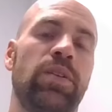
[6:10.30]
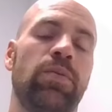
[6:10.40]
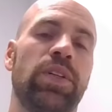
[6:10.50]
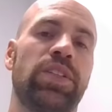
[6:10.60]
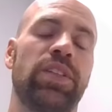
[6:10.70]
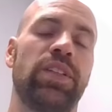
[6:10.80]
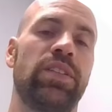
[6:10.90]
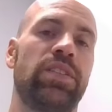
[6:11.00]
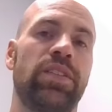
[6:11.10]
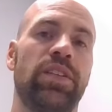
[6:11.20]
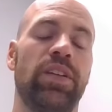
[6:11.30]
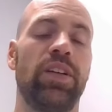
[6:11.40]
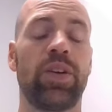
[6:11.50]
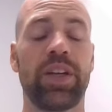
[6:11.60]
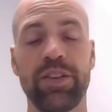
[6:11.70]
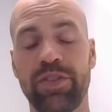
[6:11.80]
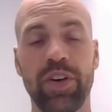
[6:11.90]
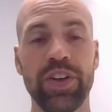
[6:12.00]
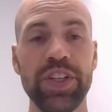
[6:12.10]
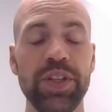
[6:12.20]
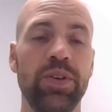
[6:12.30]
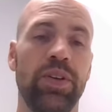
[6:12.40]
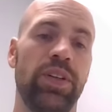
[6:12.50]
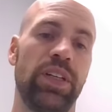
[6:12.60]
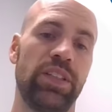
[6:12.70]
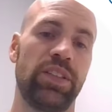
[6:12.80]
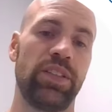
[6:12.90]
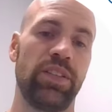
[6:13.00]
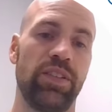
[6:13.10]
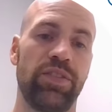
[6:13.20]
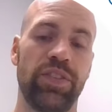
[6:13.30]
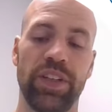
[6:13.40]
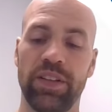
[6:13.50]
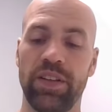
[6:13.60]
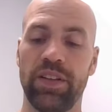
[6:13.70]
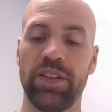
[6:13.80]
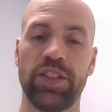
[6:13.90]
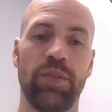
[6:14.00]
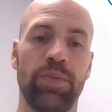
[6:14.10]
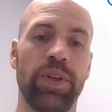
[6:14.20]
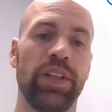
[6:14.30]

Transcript: which is looking for you and offering the job.